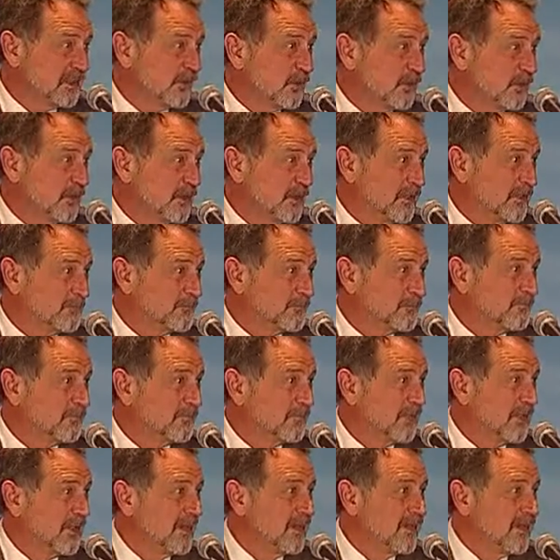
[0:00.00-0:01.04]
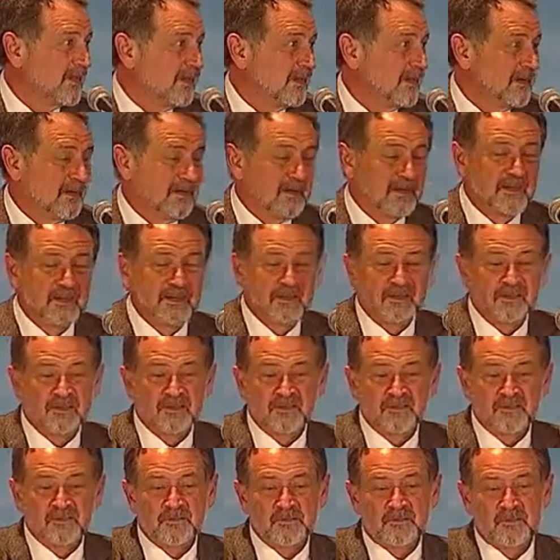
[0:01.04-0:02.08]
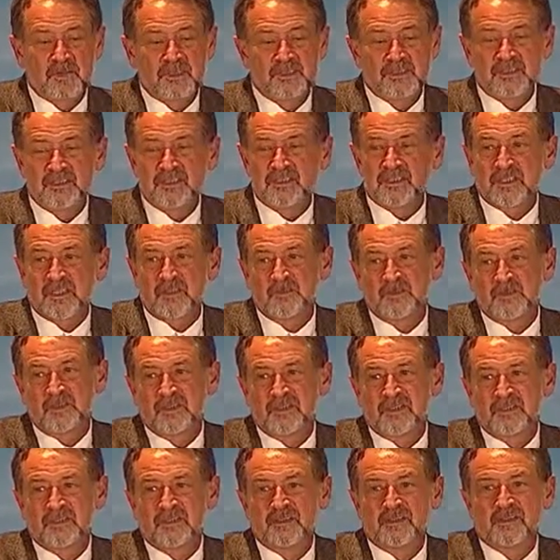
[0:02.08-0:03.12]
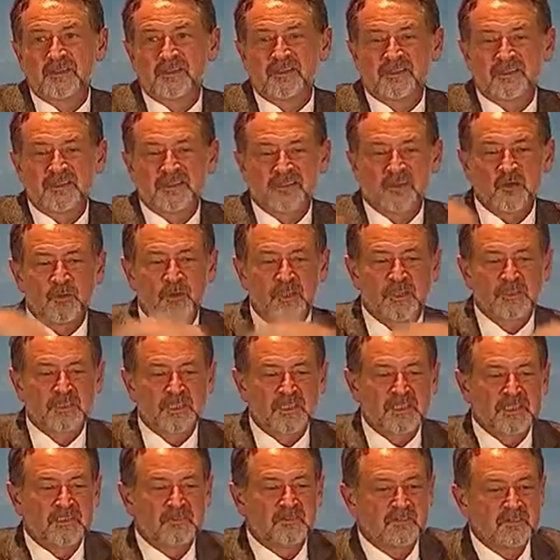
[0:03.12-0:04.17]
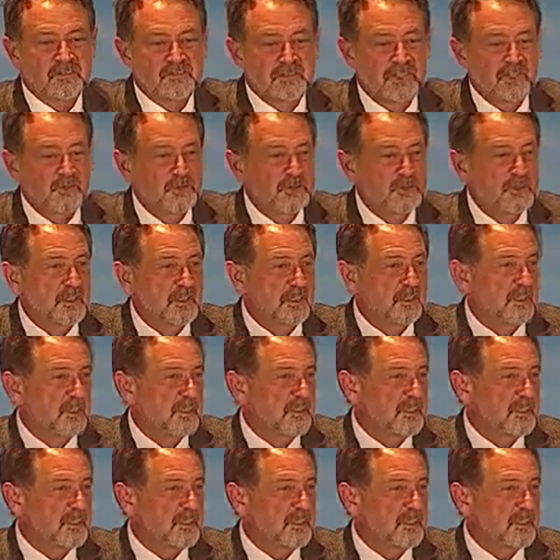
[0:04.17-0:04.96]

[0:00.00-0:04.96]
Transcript: this presentation, how to implement this technology at a broader scale in the Russian forest.